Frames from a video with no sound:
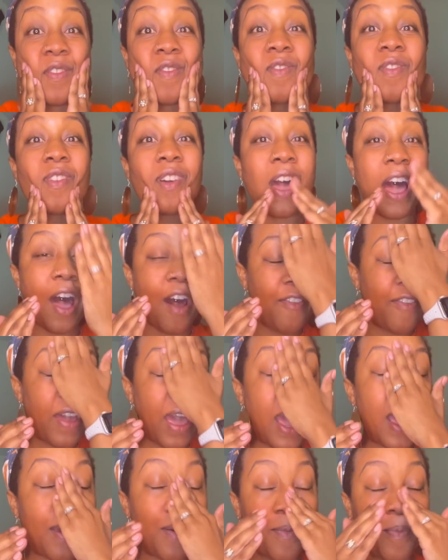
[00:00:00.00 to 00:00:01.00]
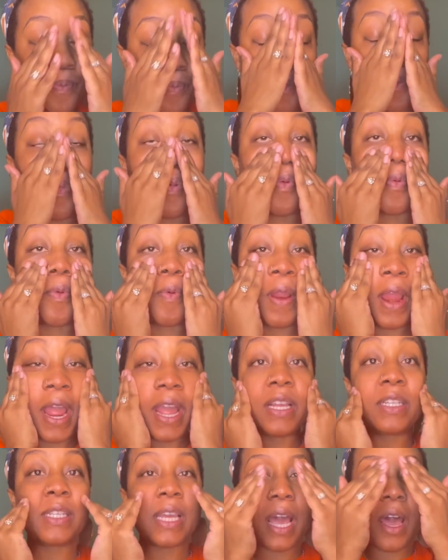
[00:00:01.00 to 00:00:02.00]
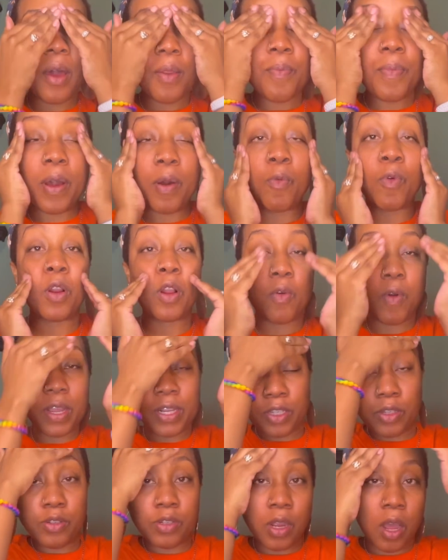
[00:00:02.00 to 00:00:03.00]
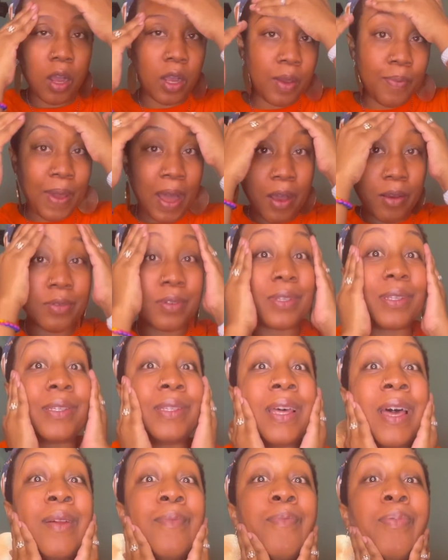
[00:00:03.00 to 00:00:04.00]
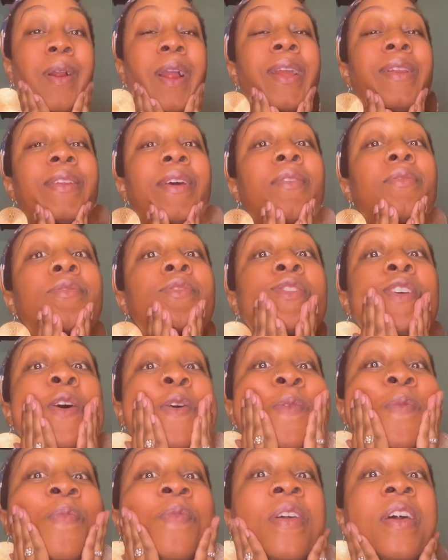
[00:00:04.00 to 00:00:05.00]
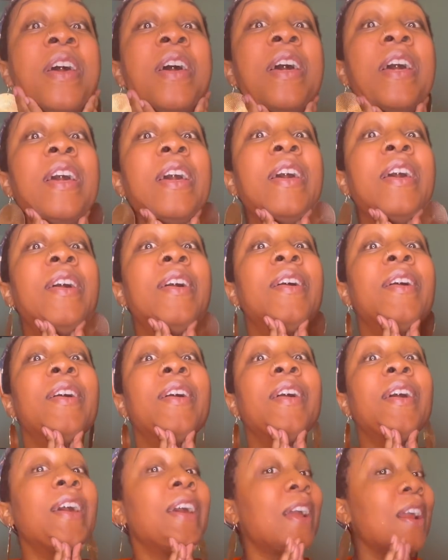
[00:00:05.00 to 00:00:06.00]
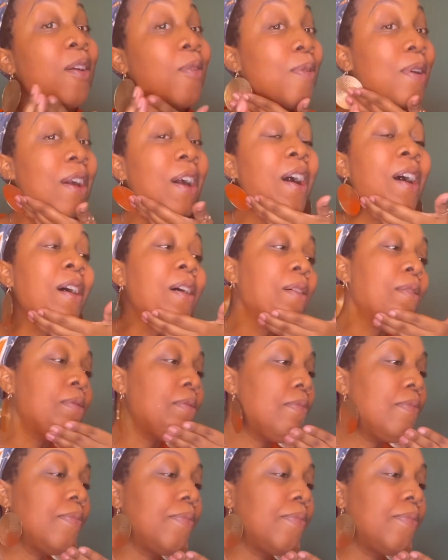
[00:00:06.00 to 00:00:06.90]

have a breakdown, but we're going to talk about said breakdown. So here we go.